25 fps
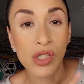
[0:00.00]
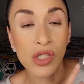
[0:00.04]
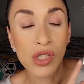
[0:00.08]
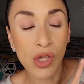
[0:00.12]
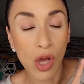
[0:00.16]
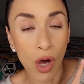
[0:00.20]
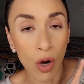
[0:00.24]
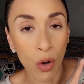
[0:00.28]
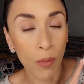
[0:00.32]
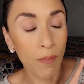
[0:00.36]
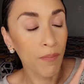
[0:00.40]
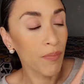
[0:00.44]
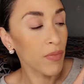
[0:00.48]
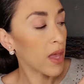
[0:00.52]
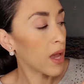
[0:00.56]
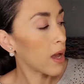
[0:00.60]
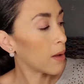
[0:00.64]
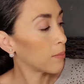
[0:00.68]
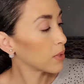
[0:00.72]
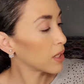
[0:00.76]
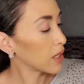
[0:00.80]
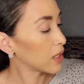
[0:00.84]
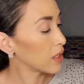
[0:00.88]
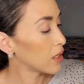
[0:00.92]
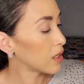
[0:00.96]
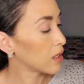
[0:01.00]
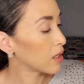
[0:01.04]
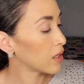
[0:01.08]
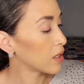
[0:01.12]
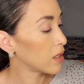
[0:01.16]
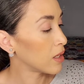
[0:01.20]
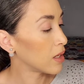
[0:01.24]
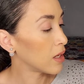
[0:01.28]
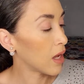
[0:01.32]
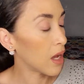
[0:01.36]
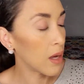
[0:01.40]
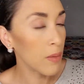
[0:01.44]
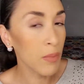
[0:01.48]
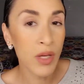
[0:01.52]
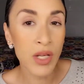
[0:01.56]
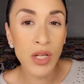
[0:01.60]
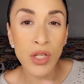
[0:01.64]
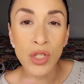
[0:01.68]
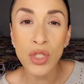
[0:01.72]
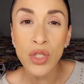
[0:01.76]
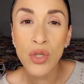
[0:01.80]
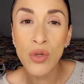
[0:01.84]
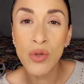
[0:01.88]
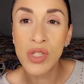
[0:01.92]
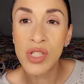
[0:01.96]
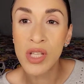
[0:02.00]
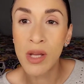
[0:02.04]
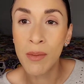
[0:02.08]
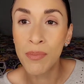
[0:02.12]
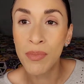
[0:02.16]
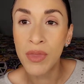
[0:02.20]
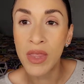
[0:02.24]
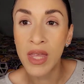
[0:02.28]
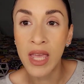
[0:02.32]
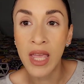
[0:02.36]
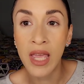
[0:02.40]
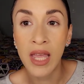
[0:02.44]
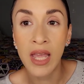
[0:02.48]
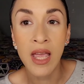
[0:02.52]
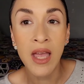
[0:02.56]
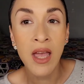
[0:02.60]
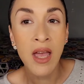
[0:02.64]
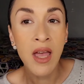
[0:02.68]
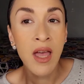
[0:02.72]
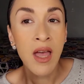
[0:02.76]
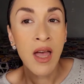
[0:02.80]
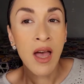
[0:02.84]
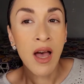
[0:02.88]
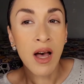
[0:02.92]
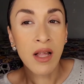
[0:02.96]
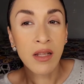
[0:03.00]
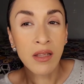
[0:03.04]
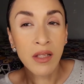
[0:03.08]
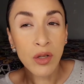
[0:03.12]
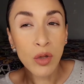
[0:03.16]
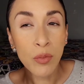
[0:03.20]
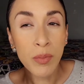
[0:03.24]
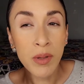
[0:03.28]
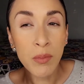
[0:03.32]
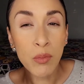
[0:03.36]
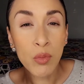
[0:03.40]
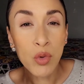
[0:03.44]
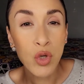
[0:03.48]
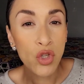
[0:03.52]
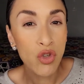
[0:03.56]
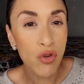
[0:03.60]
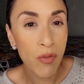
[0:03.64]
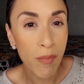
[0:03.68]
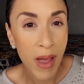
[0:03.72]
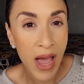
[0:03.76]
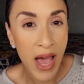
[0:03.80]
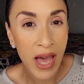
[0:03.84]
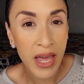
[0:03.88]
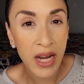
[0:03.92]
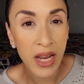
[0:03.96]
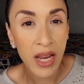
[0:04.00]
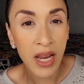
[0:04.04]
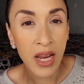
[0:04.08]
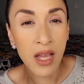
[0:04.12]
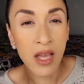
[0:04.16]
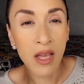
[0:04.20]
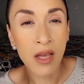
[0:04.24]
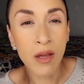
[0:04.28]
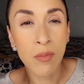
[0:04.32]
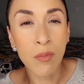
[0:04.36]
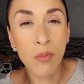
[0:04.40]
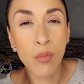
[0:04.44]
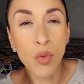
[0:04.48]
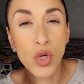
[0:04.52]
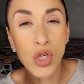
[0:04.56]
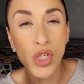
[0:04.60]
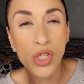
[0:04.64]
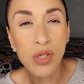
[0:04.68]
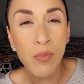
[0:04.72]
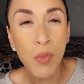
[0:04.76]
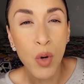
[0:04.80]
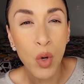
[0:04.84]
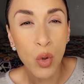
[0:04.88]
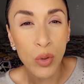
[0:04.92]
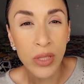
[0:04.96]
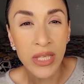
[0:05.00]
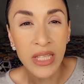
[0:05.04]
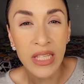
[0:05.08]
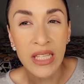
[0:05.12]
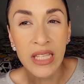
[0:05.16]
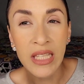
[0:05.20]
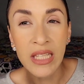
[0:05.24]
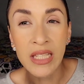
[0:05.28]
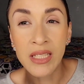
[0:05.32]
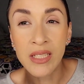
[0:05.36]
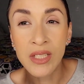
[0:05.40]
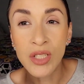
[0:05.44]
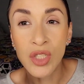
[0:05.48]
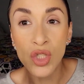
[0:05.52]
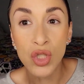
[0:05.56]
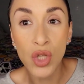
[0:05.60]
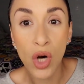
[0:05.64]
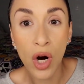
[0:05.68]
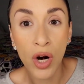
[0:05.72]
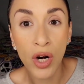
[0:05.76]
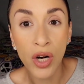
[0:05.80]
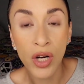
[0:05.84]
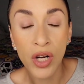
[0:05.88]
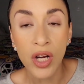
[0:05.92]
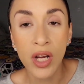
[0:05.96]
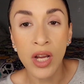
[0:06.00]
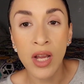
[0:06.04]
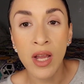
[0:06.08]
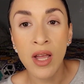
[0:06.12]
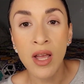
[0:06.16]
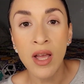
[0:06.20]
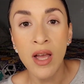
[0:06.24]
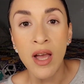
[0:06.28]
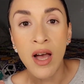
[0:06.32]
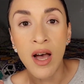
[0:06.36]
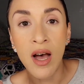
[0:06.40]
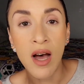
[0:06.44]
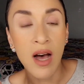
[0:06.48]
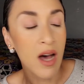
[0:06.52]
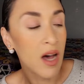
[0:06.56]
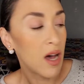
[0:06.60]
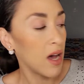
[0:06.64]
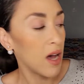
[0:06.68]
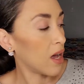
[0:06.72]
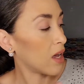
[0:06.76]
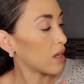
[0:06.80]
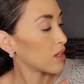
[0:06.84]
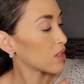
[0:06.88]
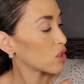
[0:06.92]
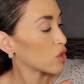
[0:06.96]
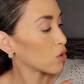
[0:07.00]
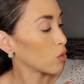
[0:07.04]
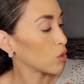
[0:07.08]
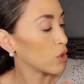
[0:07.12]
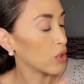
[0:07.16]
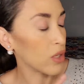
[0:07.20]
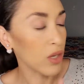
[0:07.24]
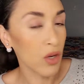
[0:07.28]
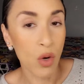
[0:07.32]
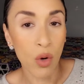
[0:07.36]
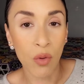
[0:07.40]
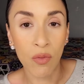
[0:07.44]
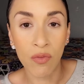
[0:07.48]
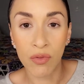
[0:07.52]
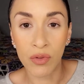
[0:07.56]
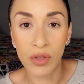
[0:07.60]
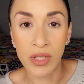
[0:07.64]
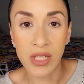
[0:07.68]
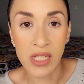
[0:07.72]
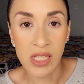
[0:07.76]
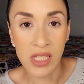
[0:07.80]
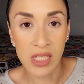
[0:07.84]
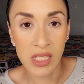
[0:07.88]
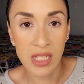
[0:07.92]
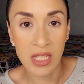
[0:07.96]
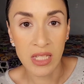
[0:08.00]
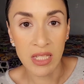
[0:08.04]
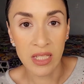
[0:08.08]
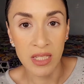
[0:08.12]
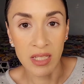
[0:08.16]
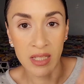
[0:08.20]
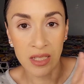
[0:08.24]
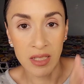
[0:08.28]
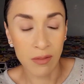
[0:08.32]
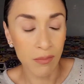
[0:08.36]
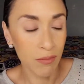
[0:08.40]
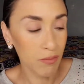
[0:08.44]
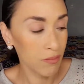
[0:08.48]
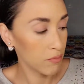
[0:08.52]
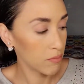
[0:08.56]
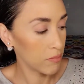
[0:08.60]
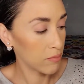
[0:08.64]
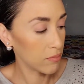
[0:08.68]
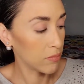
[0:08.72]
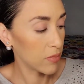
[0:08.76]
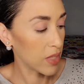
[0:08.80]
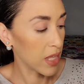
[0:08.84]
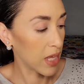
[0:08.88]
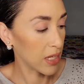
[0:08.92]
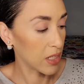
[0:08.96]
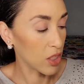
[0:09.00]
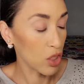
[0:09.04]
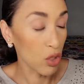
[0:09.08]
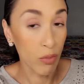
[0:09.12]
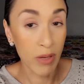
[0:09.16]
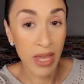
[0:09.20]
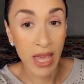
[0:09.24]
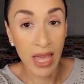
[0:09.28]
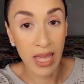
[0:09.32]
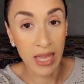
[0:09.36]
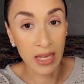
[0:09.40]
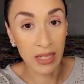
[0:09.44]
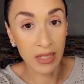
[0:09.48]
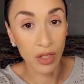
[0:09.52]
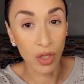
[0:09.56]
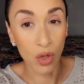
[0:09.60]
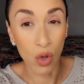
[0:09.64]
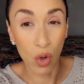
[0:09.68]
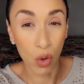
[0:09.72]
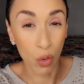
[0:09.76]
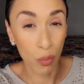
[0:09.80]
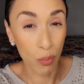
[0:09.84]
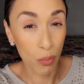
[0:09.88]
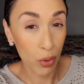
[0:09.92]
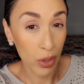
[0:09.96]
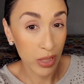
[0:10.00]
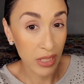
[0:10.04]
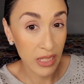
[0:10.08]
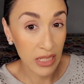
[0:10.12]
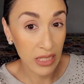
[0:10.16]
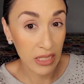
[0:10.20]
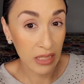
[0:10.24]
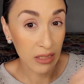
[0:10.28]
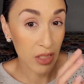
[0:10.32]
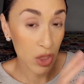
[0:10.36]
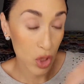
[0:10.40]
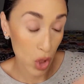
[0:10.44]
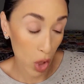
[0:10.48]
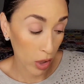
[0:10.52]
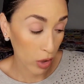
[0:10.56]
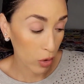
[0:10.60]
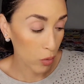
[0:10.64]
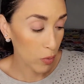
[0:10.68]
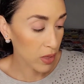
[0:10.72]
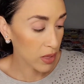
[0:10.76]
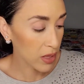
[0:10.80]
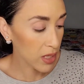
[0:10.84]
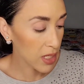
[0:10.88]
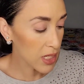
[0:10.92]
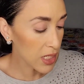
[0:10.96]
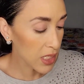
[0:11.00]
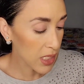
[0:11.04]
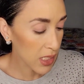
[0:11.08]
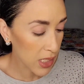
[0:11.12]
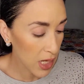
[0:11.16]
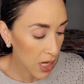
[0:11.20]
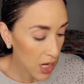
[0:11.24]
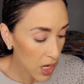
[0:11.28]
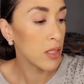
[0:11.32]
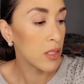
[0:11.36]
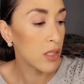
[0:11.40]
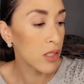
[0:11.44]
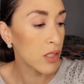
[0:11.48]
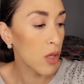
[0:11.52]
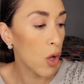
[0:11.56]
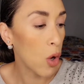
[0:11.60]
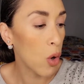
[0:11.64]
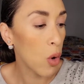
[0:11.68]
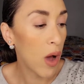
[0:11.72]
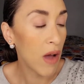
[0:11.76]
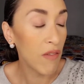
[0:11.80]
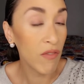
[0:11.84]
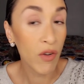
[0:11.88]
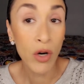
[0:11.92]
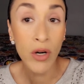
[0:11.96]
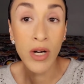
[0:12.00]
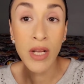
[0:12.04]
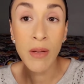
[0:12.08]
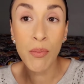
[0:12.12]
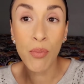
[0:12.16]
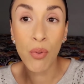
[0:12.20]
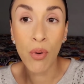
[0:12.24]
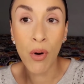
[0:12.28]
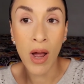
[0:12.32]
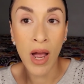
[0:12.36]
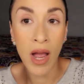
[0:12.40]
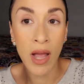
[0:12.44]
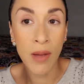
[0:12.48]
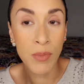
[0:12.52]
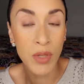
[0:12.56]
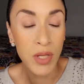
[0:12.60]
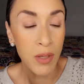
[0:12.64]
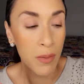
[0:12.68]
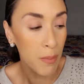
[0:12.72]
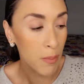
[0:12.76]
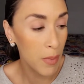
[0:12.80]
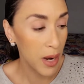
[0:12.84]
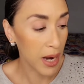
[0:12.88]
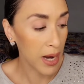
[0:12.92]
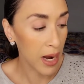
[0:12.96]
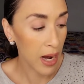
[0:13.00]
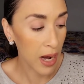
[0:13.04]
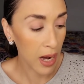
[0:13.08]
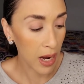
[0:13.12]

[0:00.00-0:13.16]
So I'm gonna do something a little bit more dramatic, more smoky, dark, so you can hopefully see that you can go pretty dark with this. So I've already primed my